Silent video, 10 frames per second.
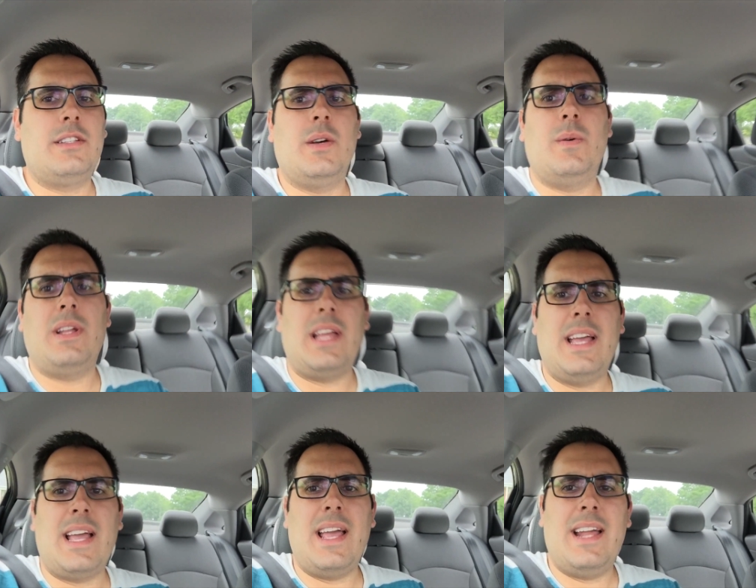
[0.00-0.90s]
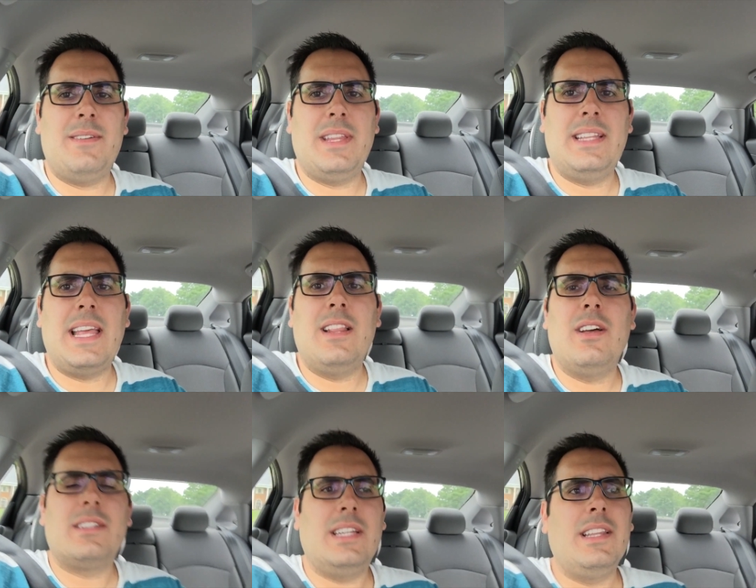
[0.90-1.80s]
so I don't think they
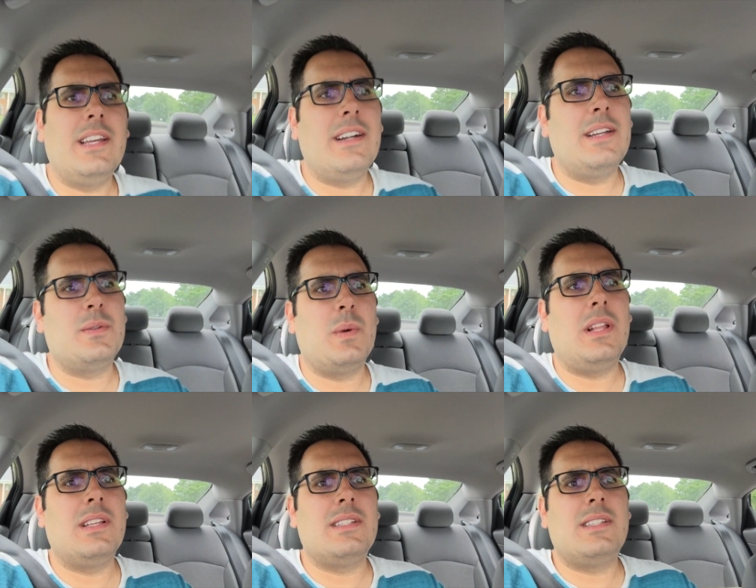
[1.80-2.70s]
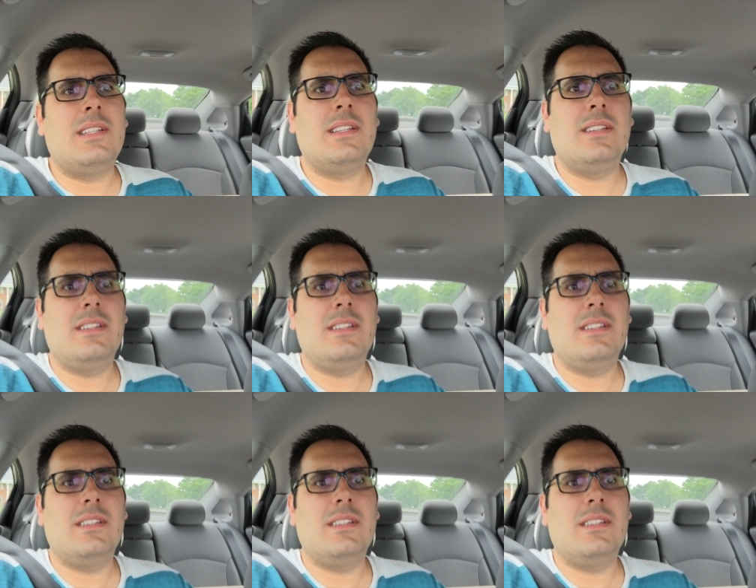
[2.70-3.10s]
looked in there as well as